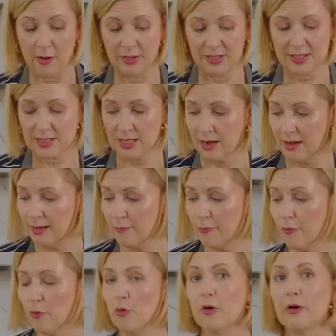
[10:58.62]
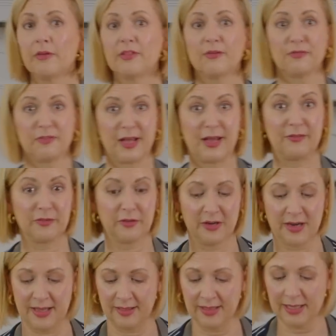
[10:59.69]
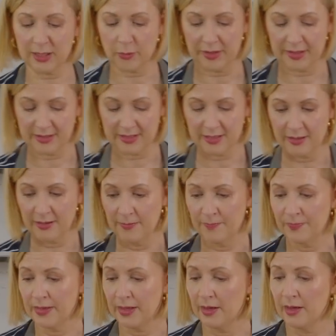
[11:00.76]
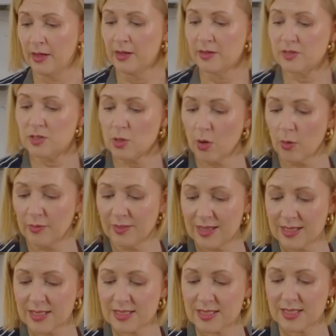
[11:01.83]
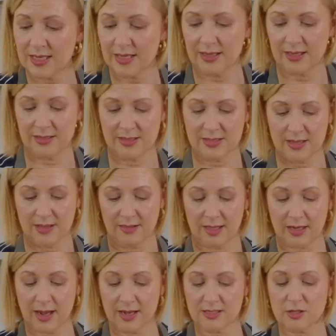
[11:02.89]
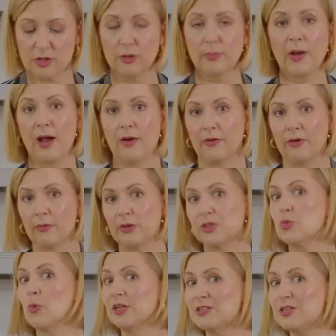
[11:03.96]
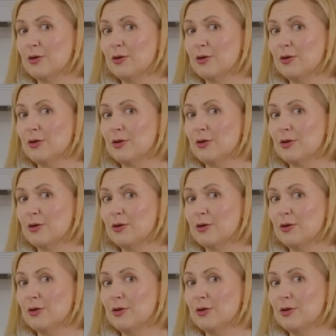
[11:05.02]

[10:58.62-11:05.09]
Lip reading: it's time for the flavor and liquid. So this is the custard powder, which once you